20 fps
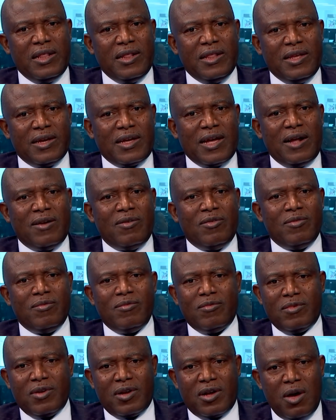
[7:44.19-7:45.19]
they can
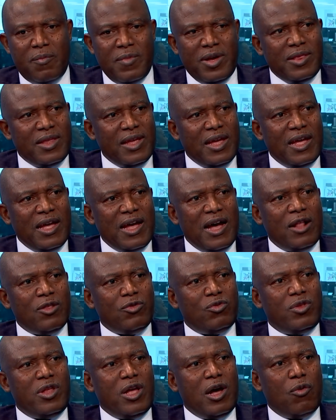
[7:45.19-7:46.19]
come in there and
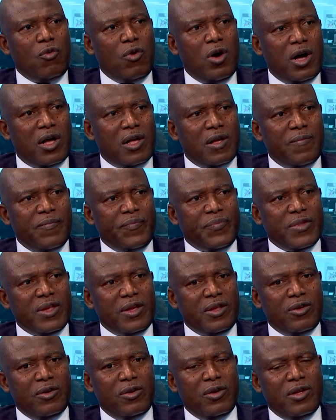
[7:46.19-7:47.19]
do their work,
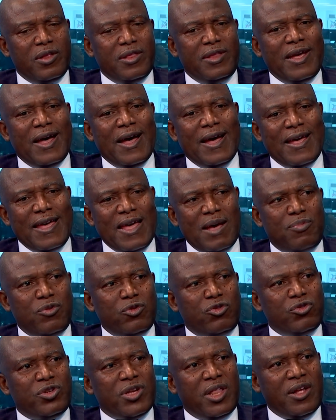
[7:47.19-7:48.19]
they are able
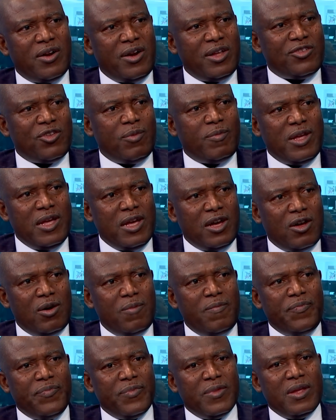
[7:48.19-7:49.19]
to generate some income,